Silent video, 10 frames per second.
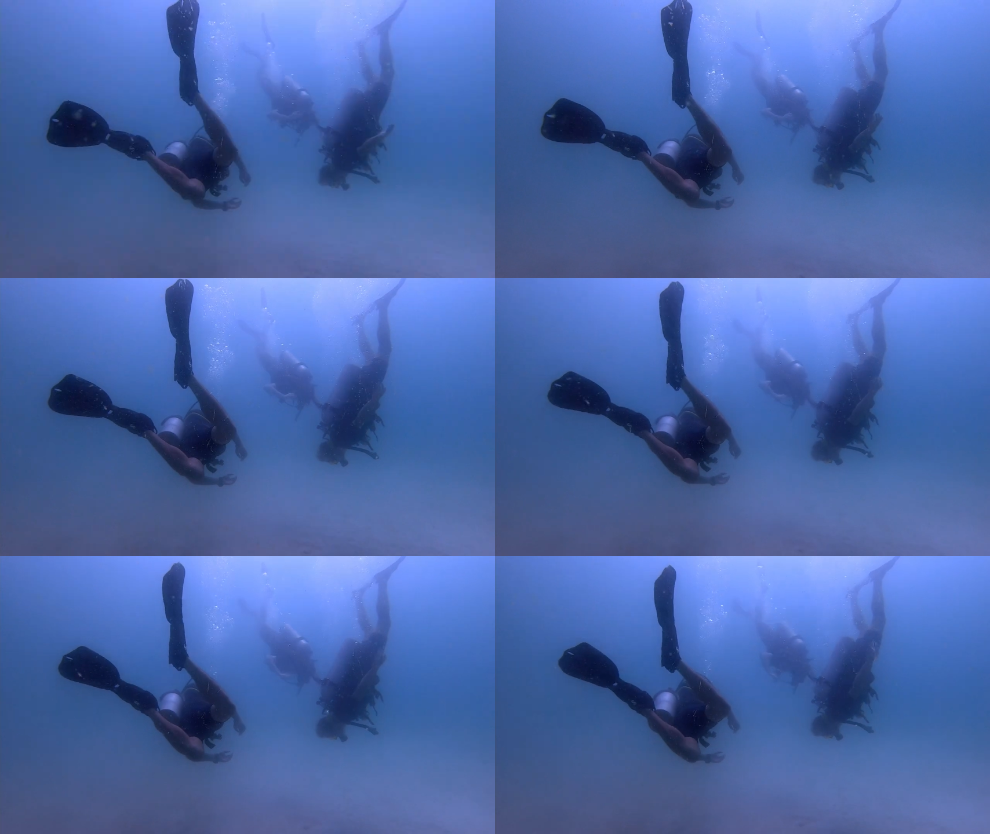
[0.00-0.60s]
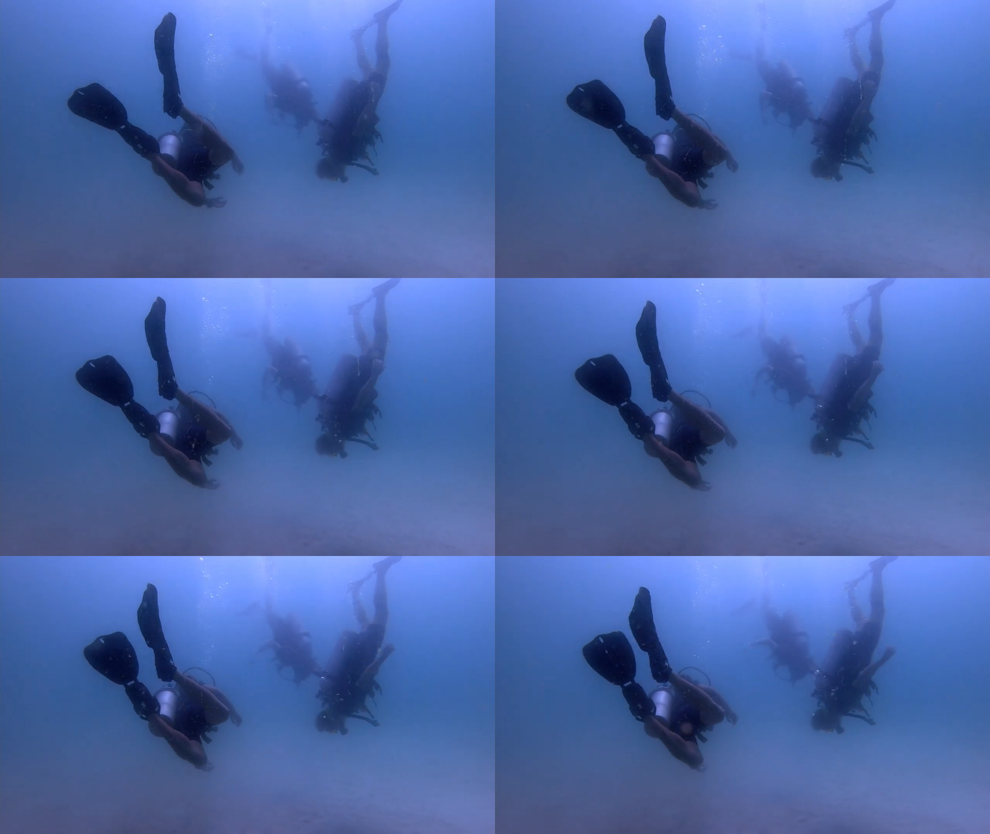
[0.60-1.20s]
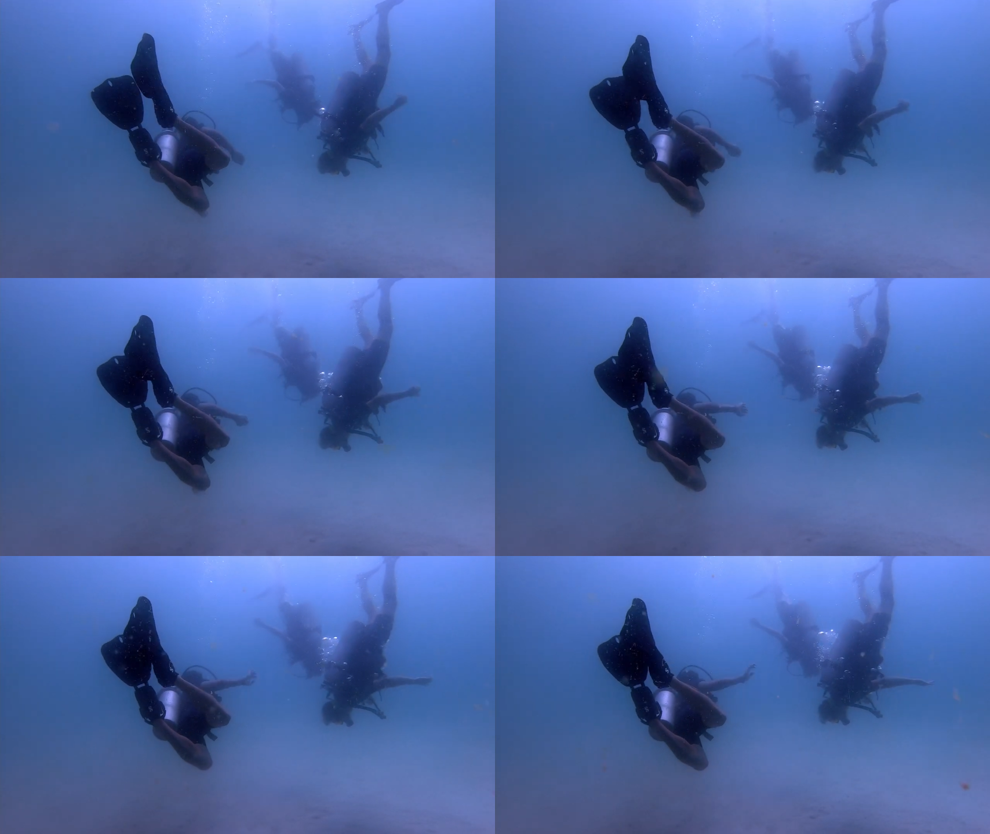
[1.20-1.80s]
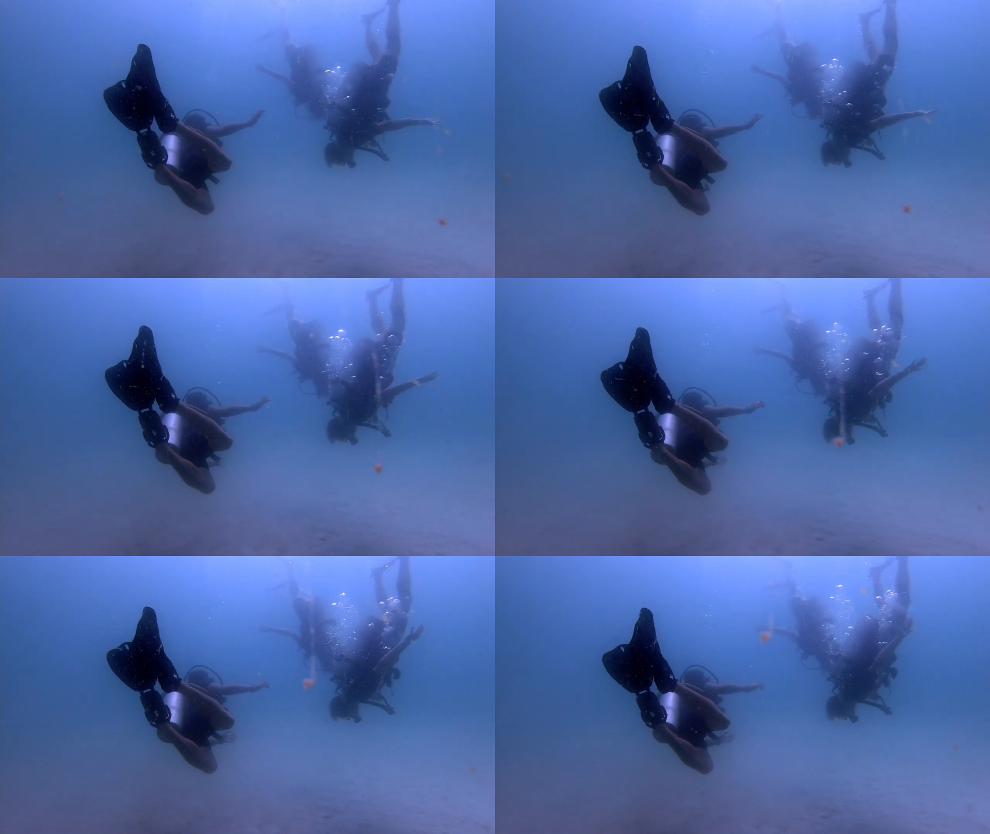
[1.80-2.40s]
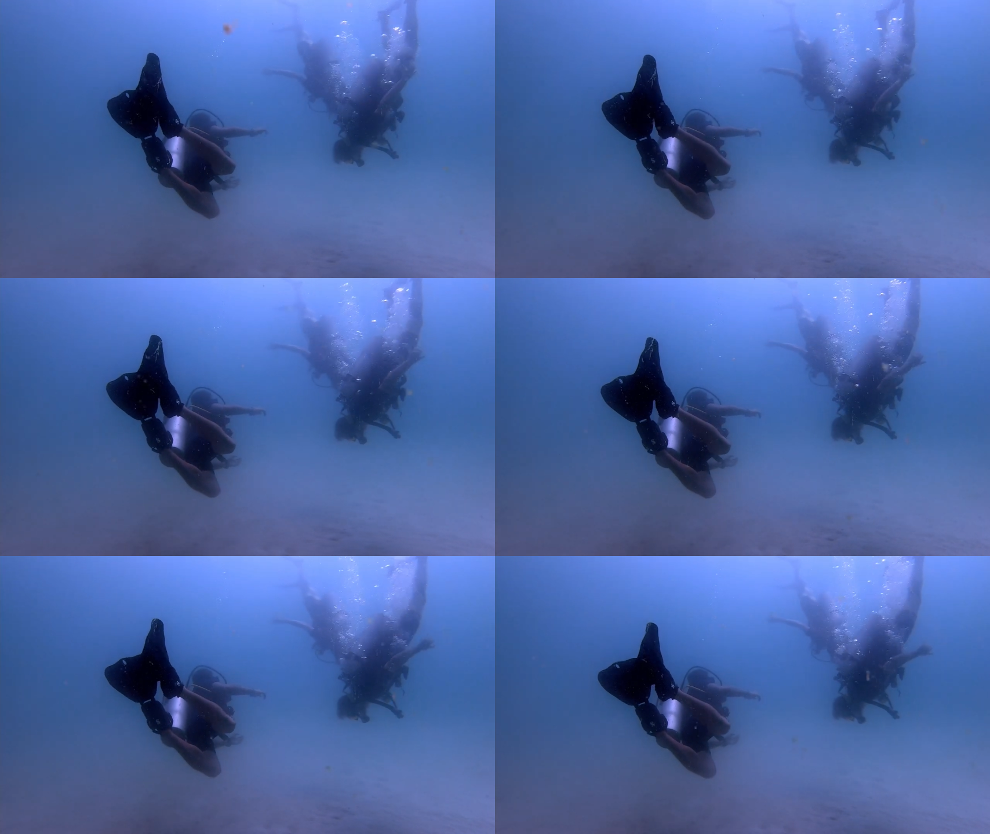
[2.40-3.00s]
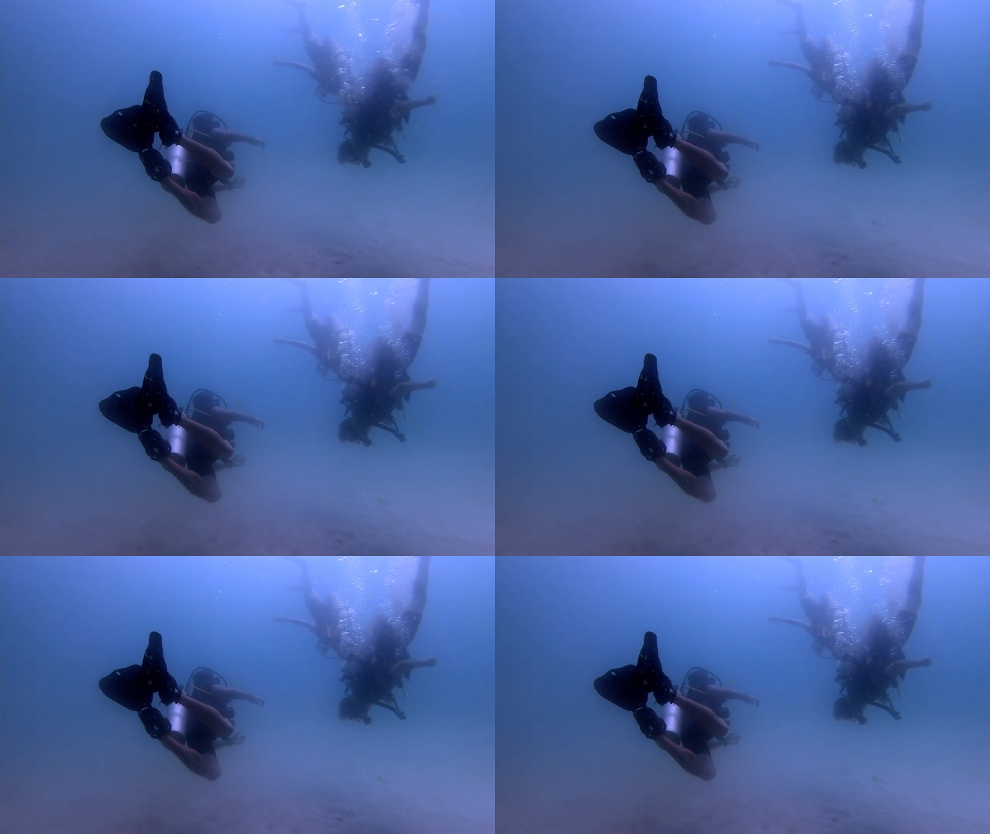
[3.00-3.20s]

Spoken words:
No face is visible, so there are no lips to read.